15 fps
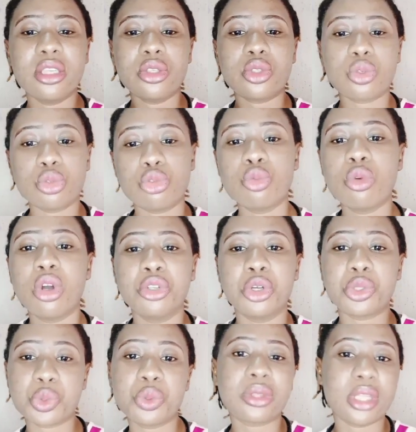need to do one or
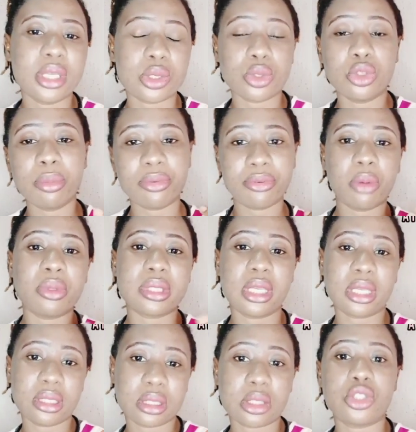two things before we
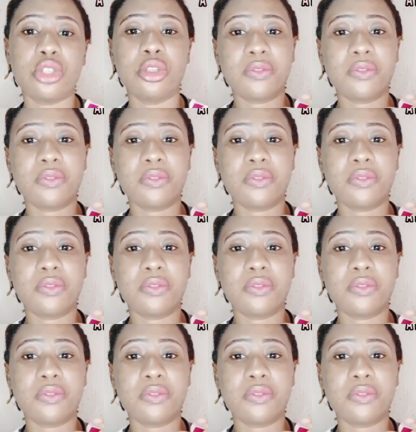take a decision